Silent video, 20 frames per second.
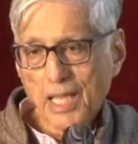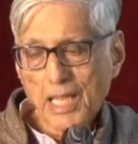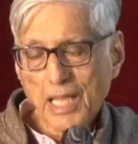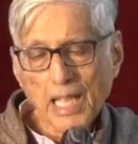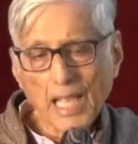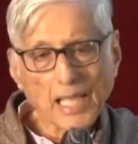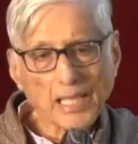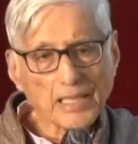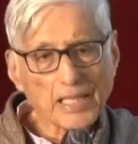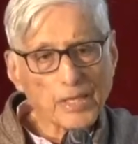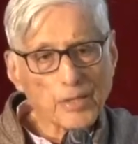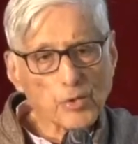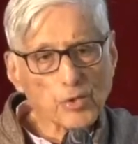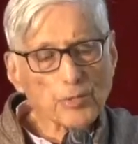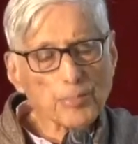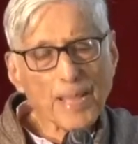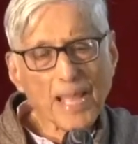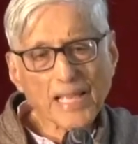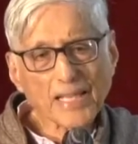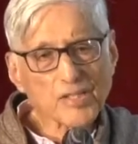And they
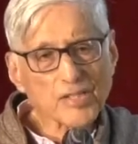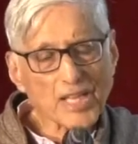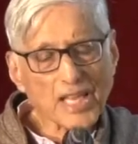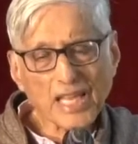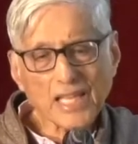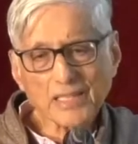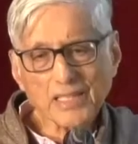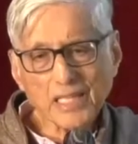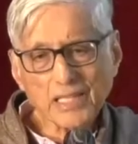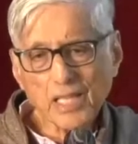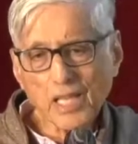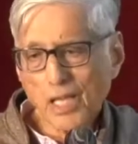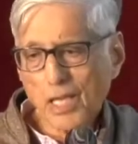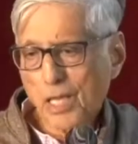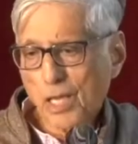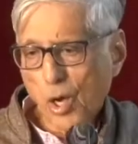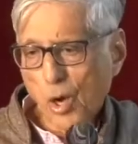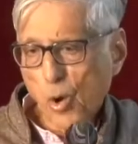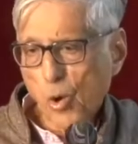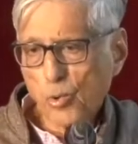wrote back saying that,
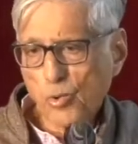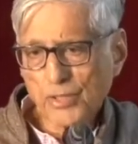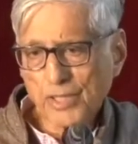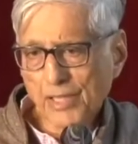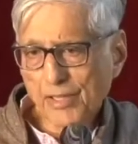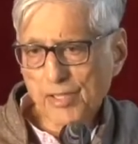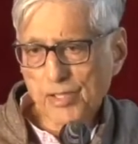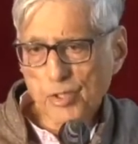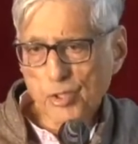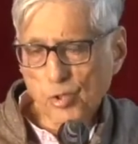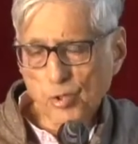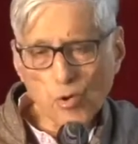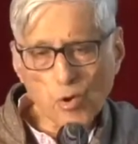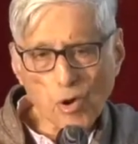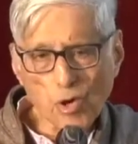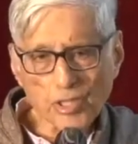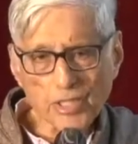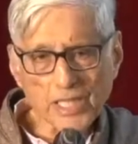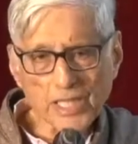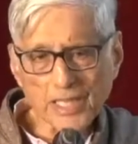oh, there is no
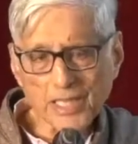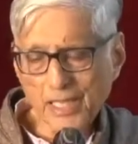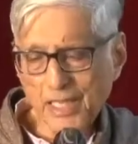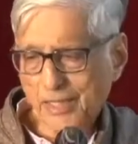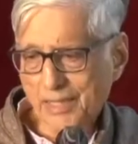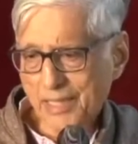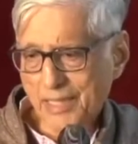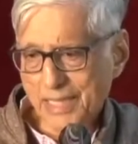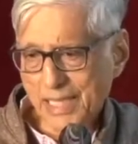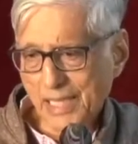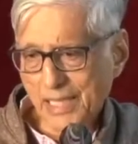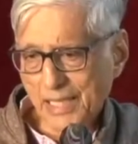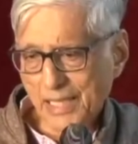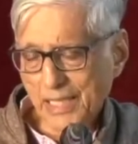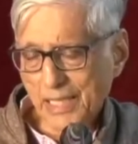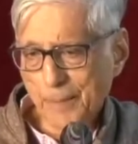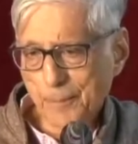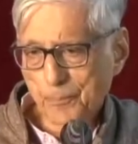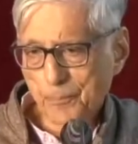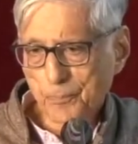order here in
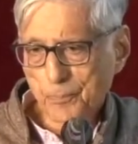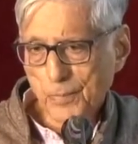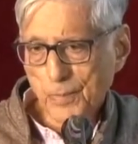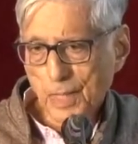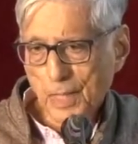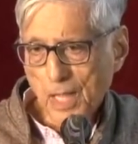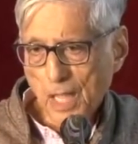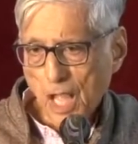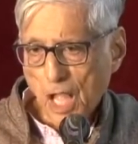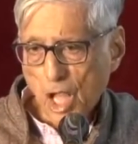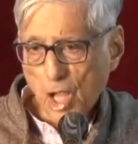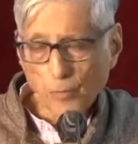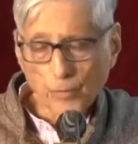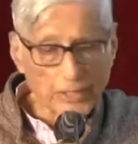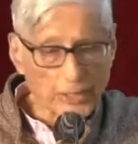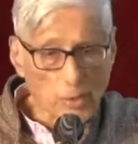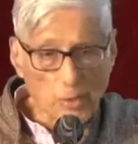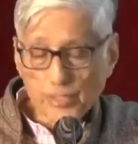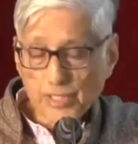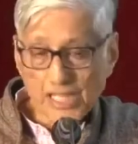Delhi. We
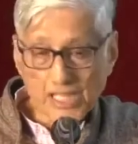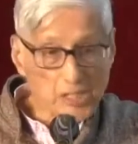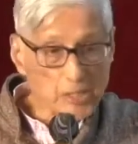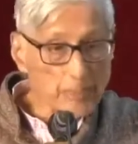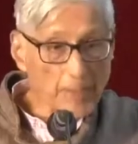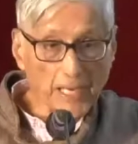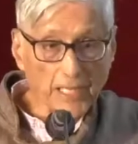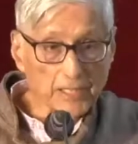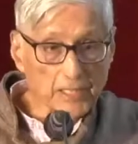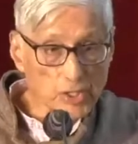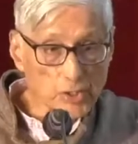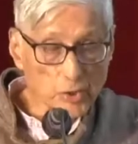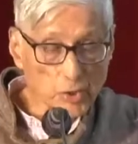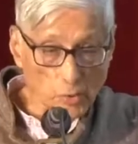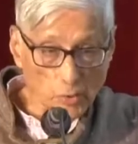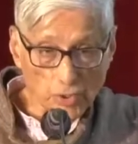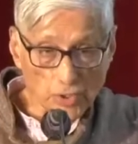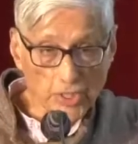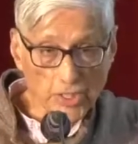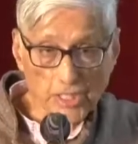don't expect the
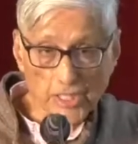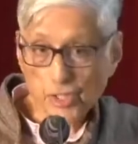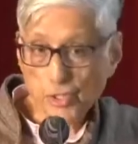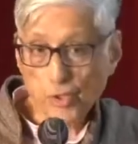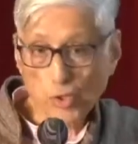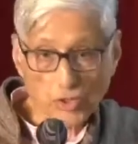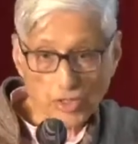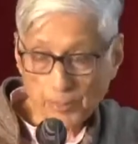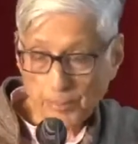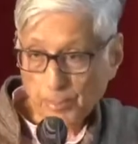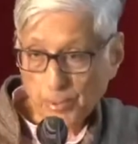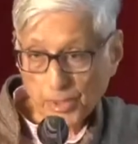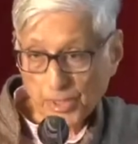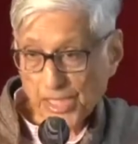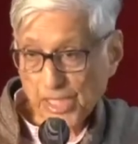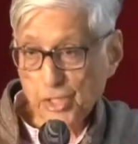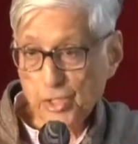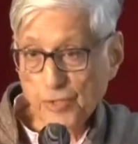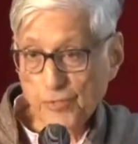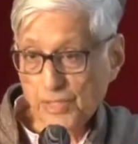soldiers or the
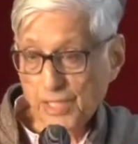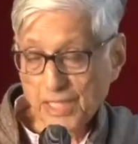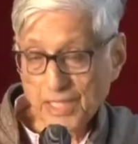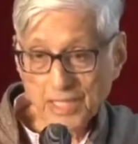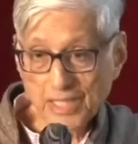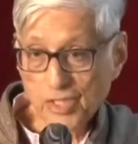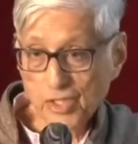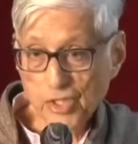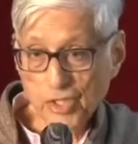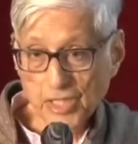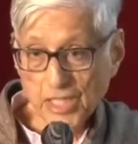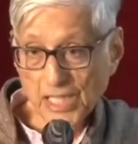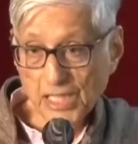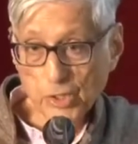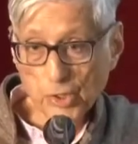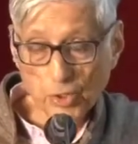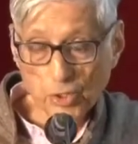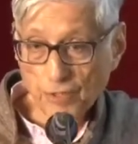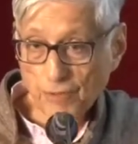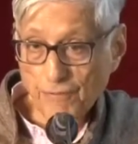police of the Indian state
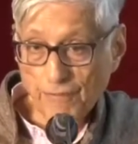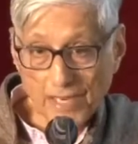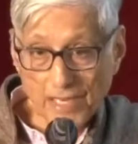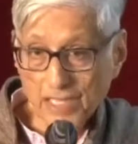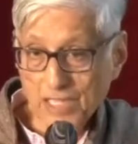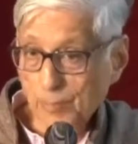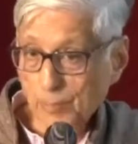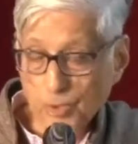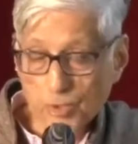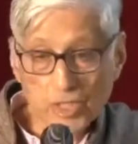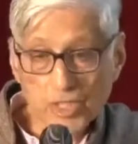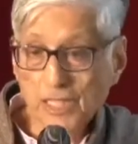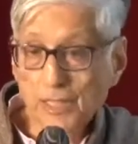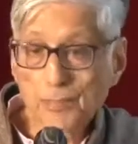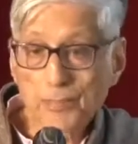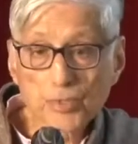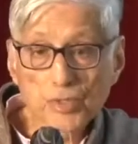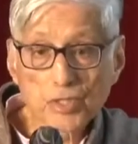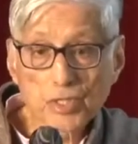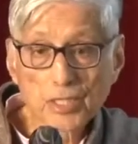to defend the
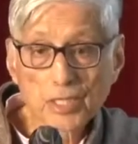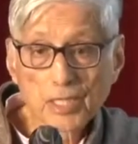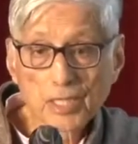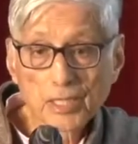Muslims.